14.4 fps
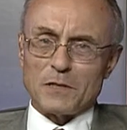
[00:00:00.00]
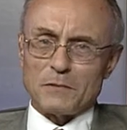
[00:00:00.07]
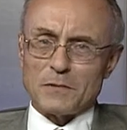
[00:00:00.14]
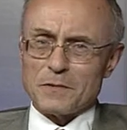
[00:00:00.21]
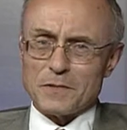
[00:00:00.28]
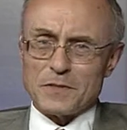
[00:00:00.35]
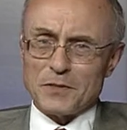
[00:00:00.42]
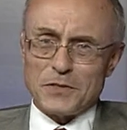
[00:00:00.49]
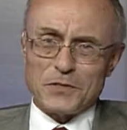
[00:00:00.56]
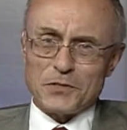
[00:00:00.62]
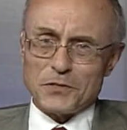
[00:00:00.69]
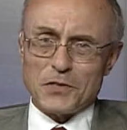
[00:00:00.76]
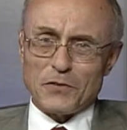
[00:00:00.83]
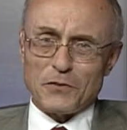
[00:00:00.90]
It was only
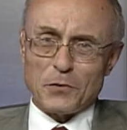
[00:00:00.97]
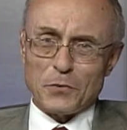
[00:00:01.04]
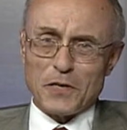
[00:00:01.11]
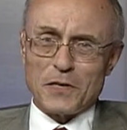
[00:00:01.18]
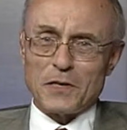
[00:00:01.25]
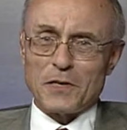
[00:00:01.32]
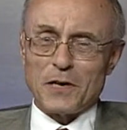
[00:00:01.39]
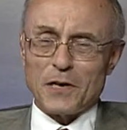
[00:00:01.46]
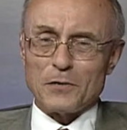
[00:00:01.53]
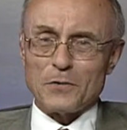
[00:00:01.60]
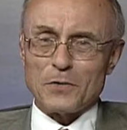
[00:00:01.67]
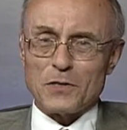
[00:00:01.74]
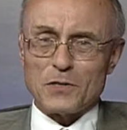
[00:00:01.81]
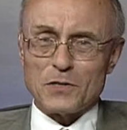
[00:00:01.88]
just over a week ago
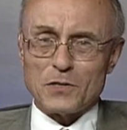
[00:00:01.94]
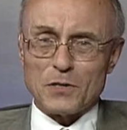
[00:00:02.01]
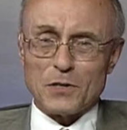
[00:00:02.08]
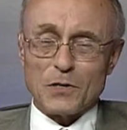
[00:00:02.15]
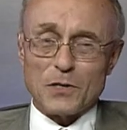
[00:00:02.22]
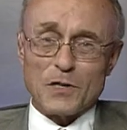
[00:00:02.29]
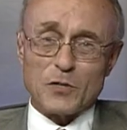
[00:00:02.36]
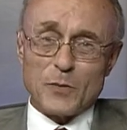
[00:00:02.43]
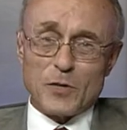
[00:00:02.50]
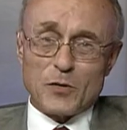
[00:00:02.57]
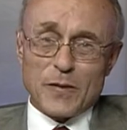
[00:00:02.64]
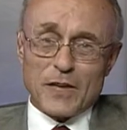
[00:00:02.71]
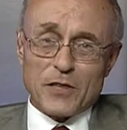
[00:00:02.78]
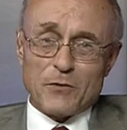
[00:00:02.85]
that uh, they spoke
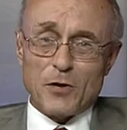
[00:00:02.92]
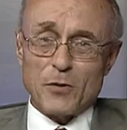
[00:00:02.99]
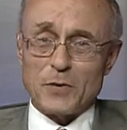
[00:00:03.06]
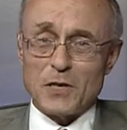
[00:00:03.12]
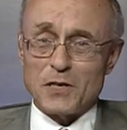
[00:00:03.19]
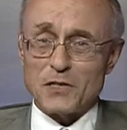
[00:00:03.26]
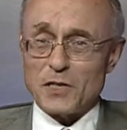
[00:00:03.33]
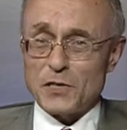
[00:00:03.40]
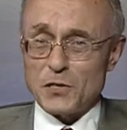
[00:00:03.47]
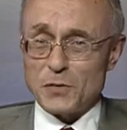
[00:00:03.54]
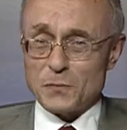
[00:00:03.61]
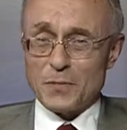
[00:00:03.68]
about their urbanisation